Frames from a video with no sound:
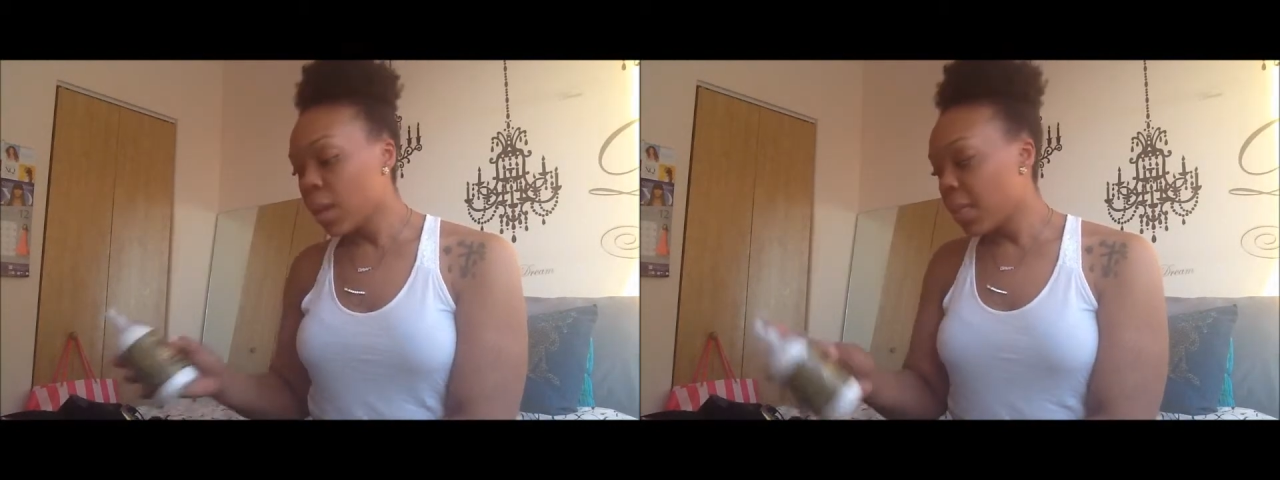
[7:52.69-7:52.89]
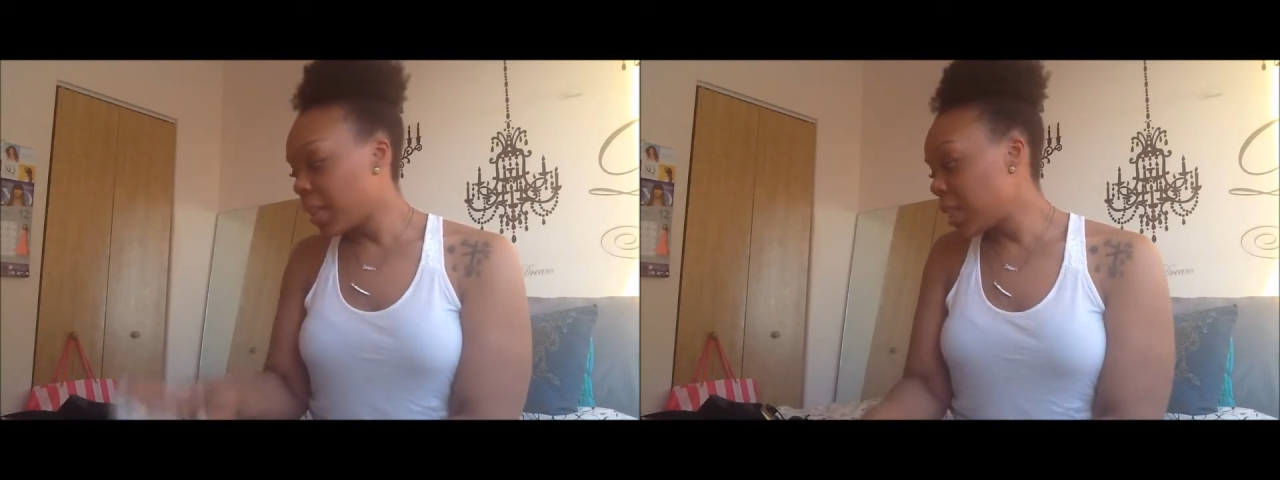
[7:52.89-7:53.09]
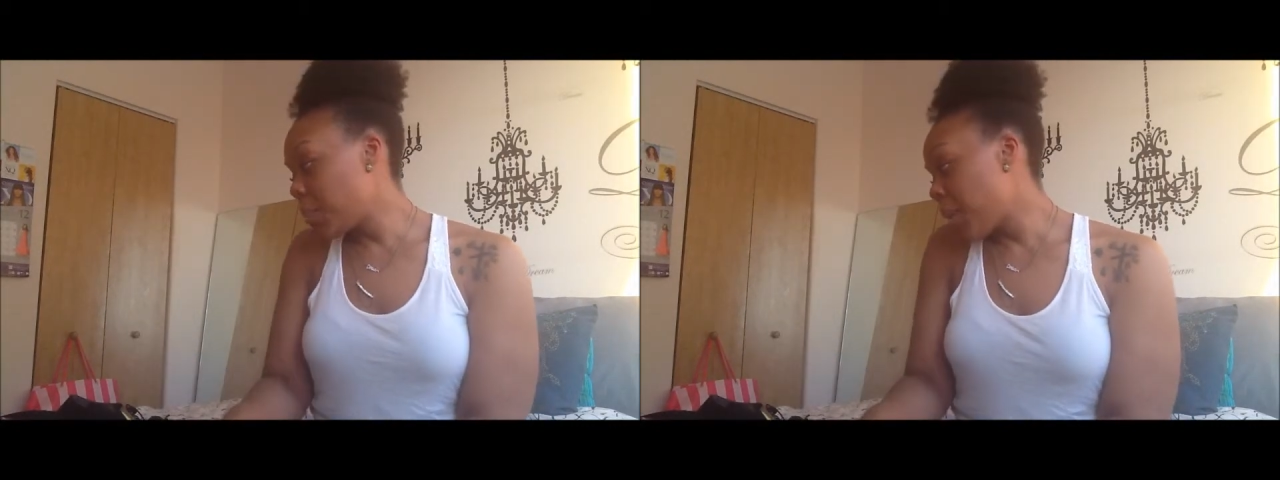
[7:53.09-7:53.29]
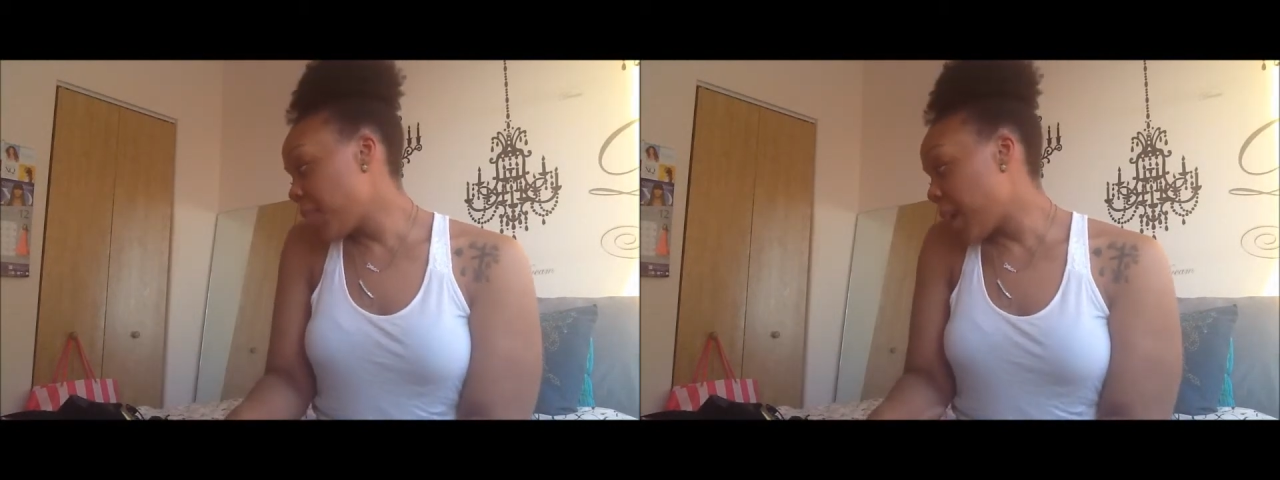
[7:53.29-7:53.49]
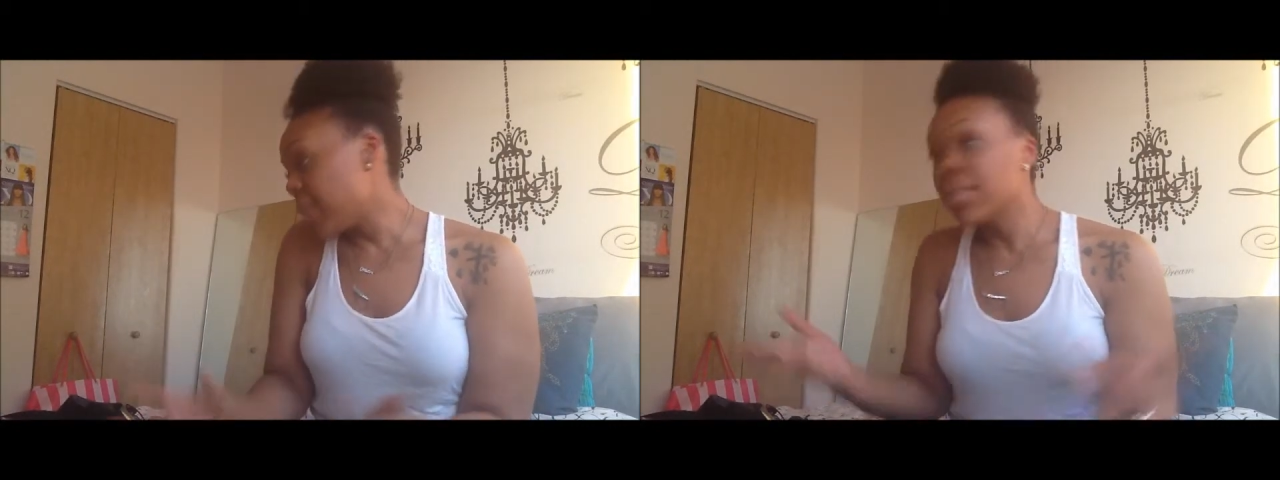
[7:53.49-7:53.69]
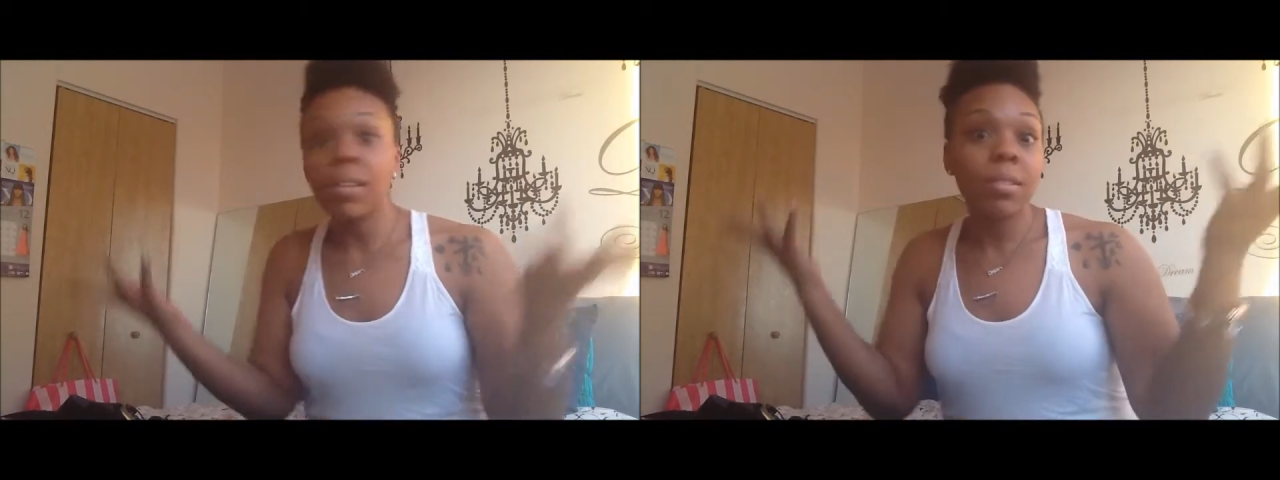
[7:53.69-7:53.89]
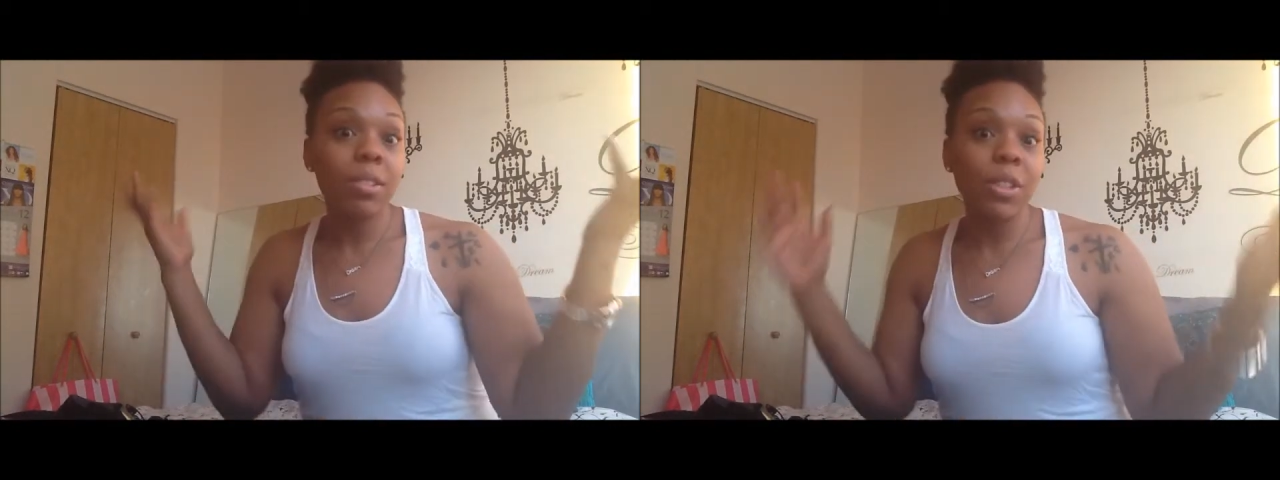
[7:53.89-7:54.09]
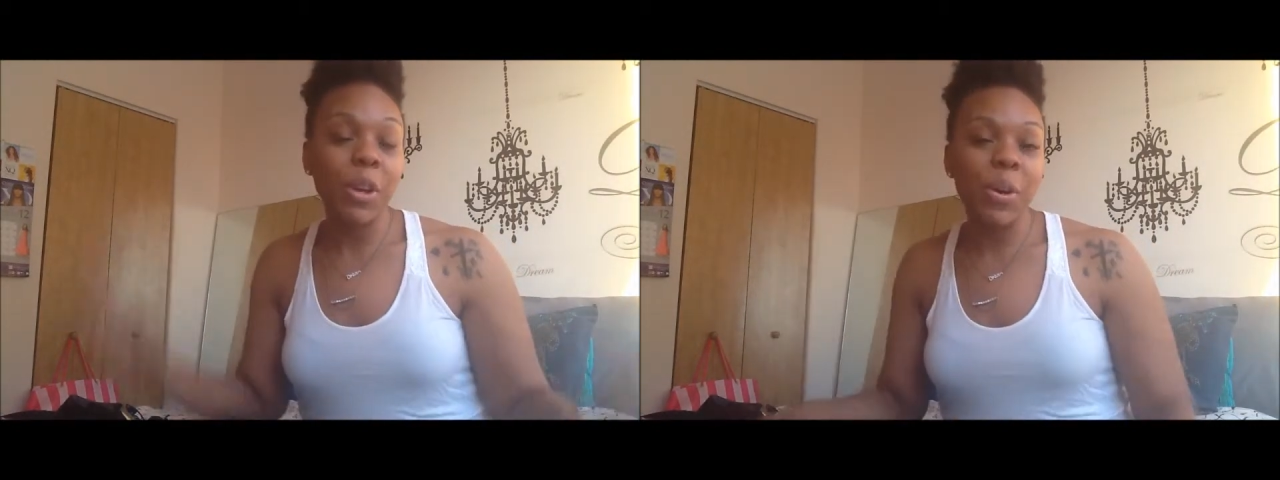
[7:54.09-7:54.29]
That's the puff, guys.
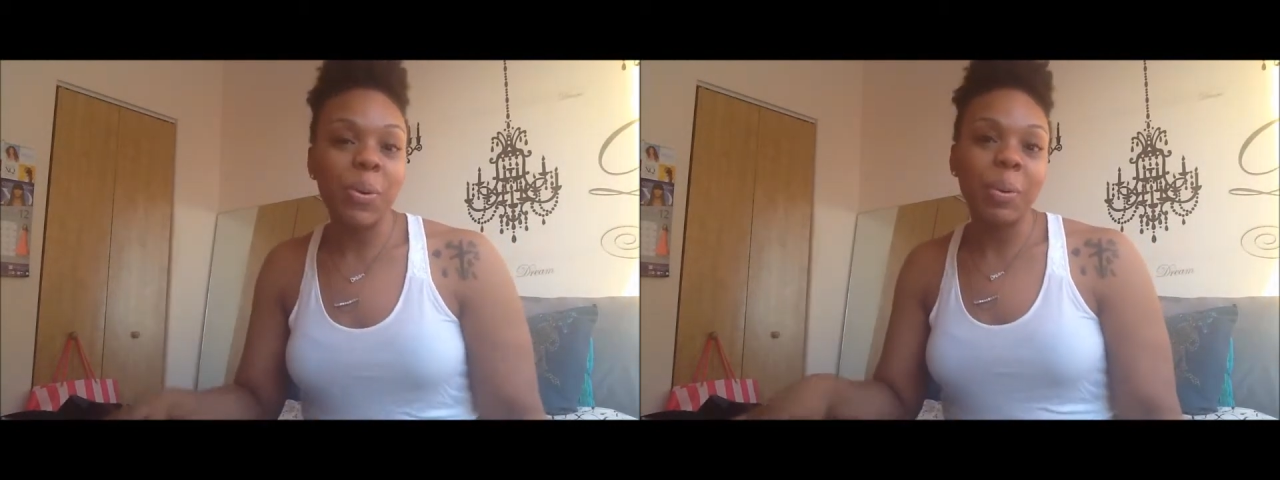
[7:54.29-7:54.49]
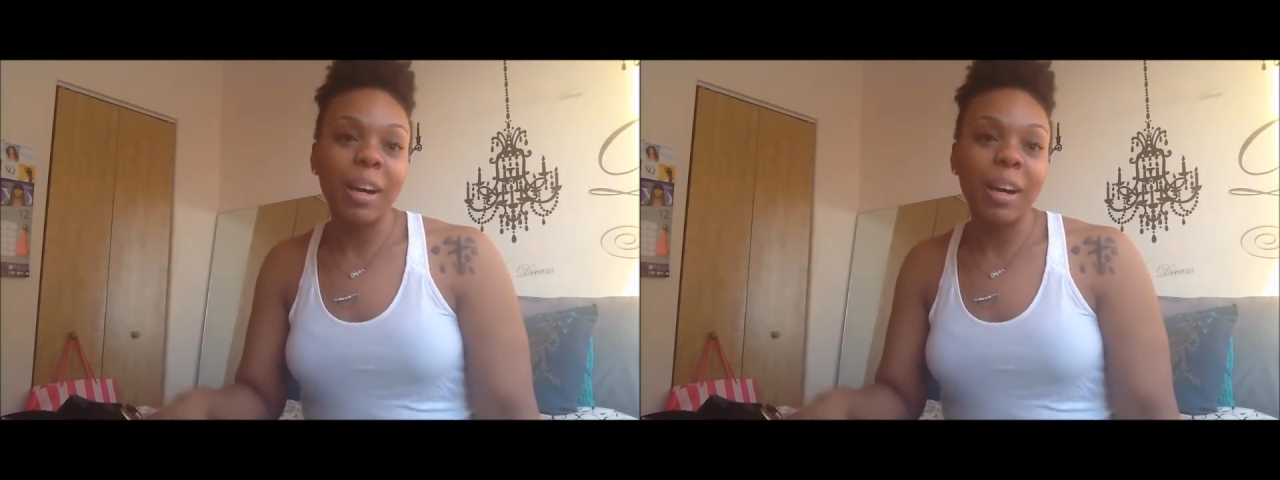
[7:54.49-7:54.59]
So